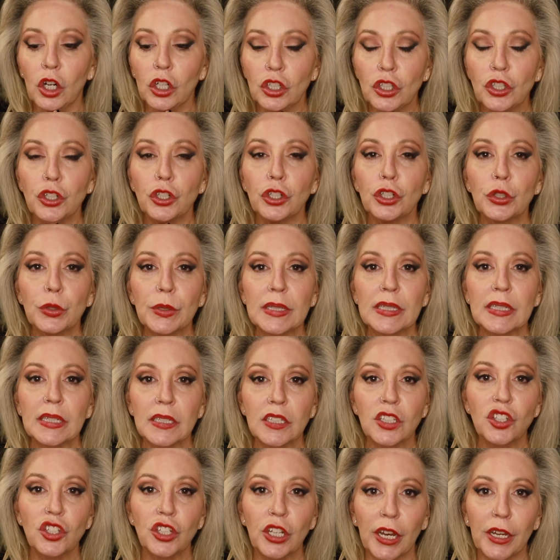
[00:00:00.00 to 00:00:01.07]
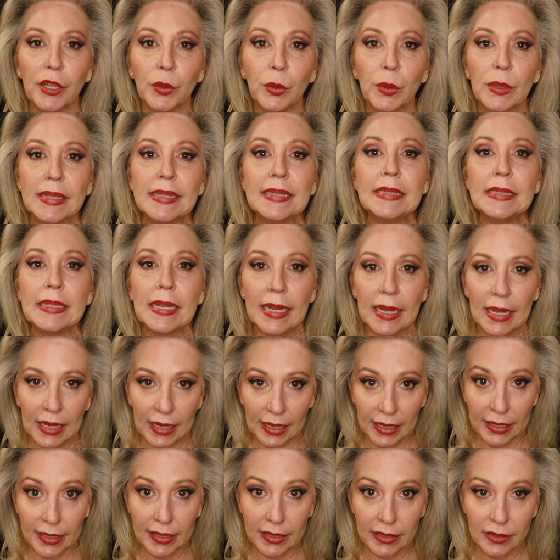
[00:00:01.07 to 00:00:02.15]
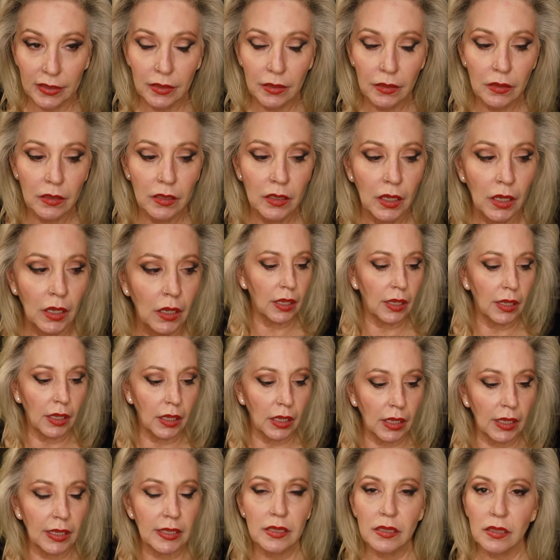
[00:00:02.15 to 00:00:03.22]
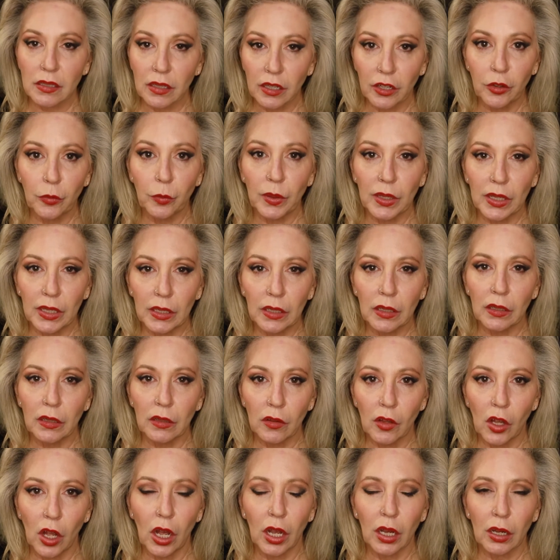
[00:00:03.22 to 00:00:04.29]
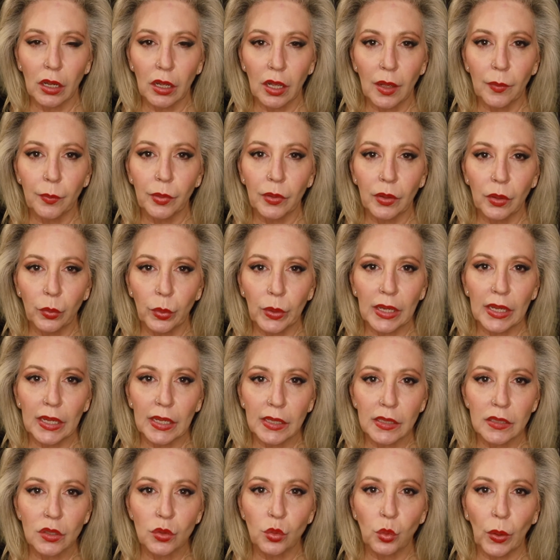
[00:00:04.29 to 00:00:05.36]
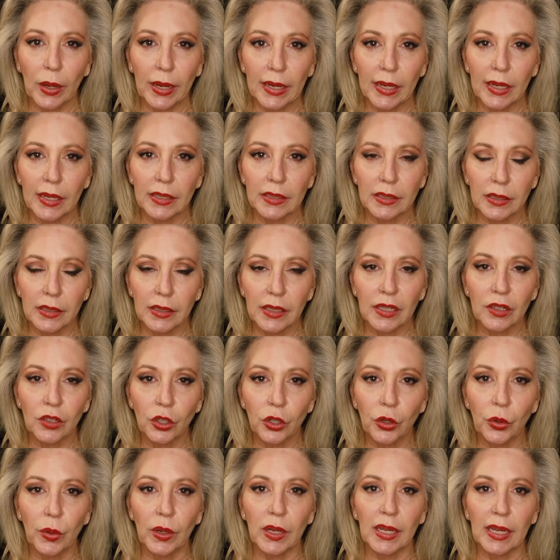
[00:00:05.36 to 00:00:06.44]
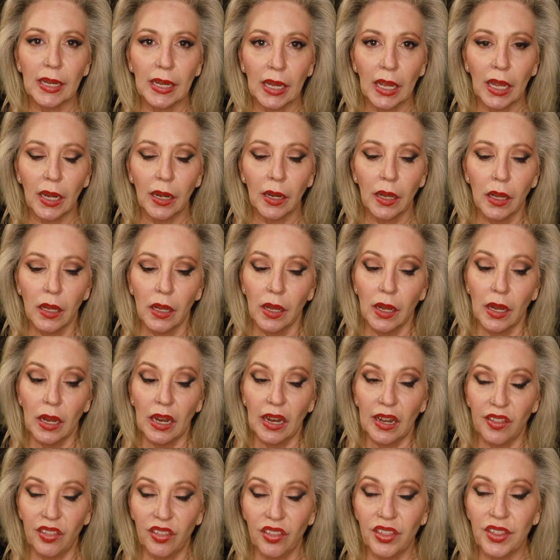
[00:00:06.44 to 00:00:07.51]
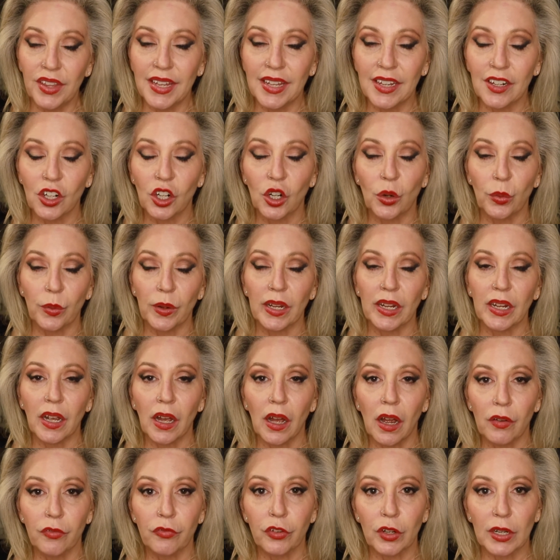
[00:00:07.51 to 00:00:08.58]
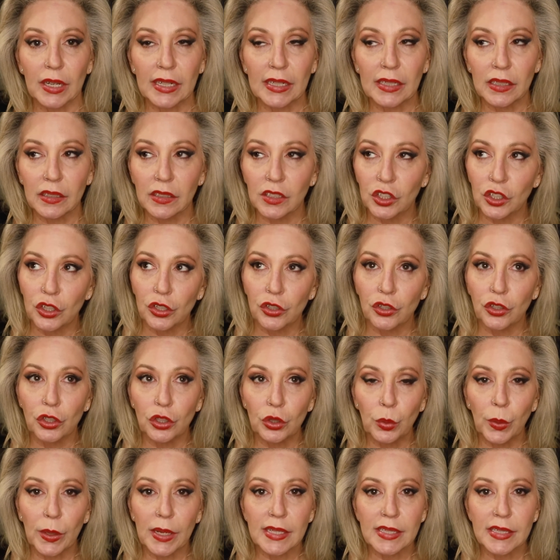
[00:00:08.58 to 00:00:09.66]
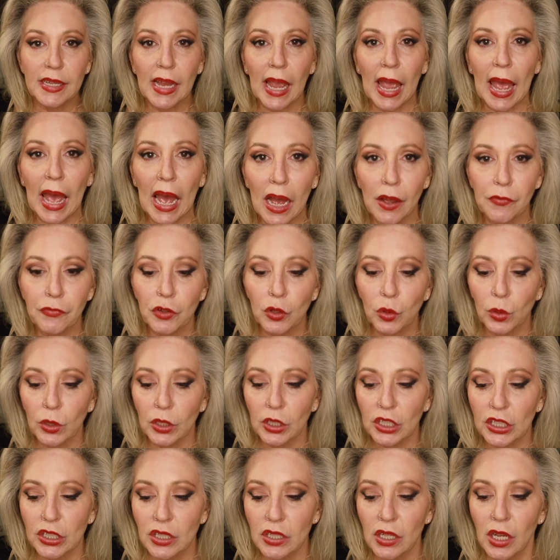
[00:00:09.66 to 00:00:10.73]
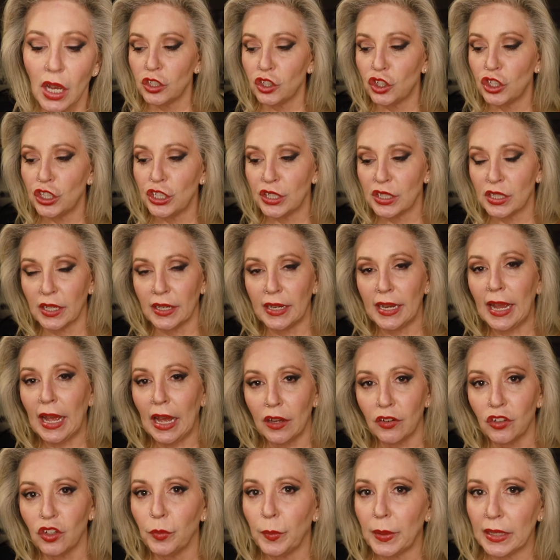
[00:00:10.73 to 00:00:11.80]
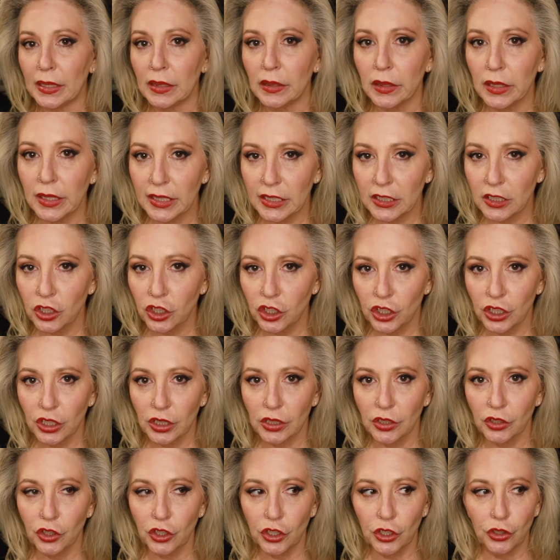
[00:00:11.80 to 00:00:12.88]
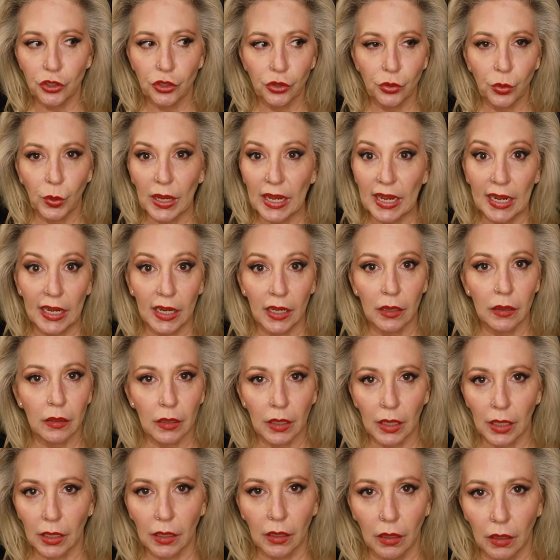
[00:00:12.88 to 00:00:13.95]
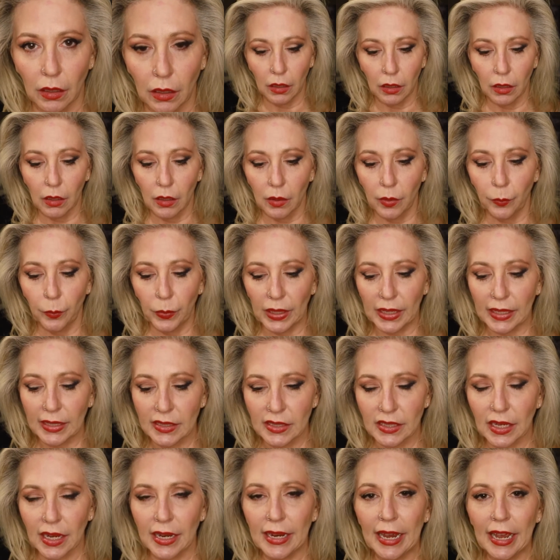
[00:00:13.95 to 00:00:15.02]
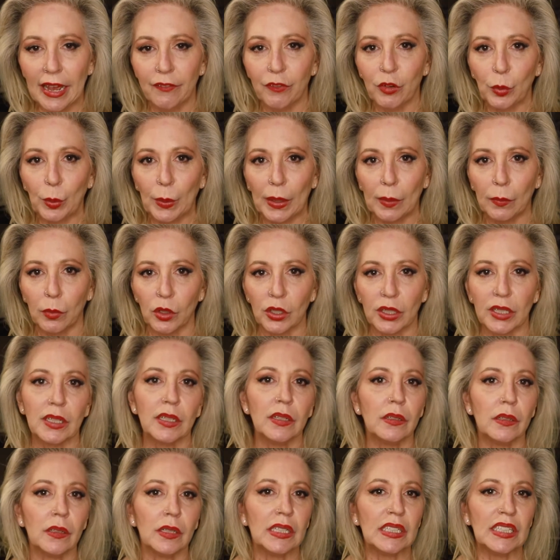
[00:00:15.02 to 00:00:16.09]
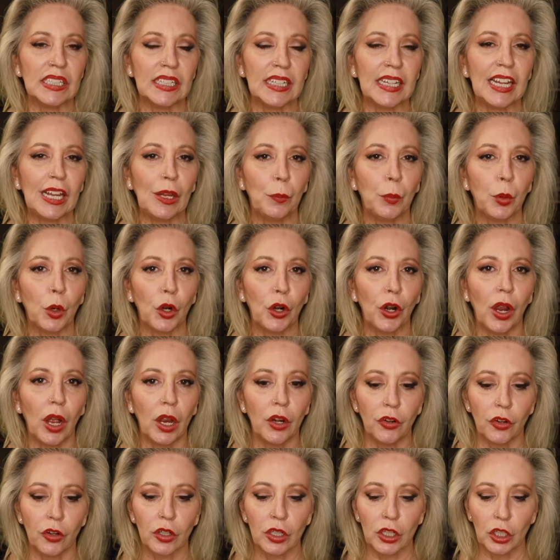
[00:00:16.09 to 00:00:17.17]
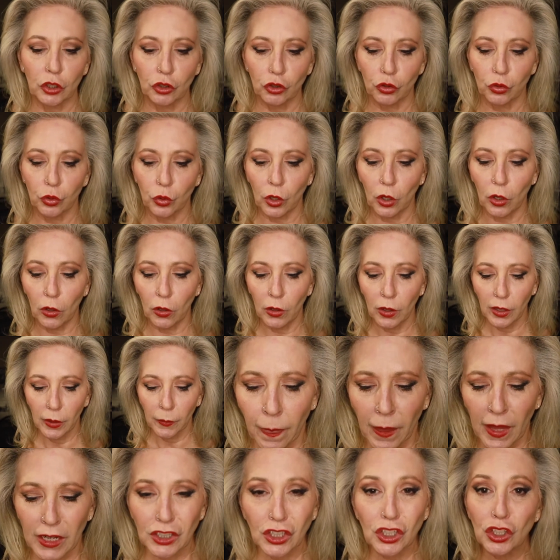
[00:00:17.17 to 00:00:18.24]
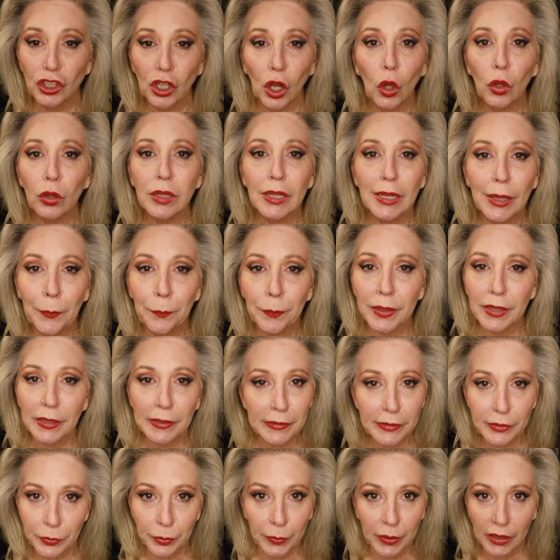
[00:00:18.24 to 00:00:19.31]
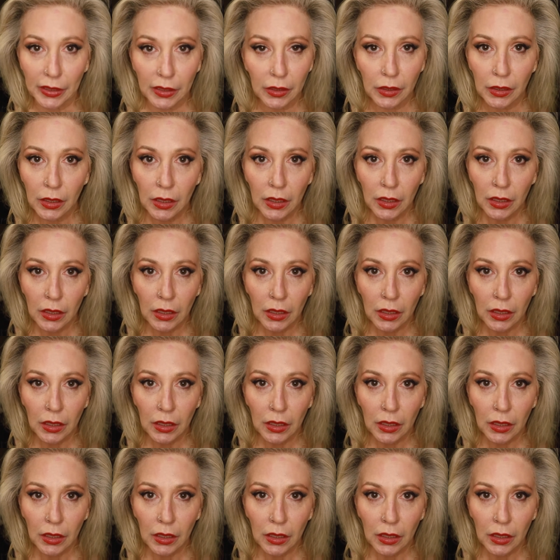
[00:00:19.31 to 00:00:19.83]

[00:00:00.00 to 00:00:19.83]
Her surgery is January 10th. It's going to be a long couple of weeks waiting to get her in. And then her recovery, the two weeks afterwards, she's going to have to be leashed to do anything because I have to be able to, to keep her under control she totally embarrassed me.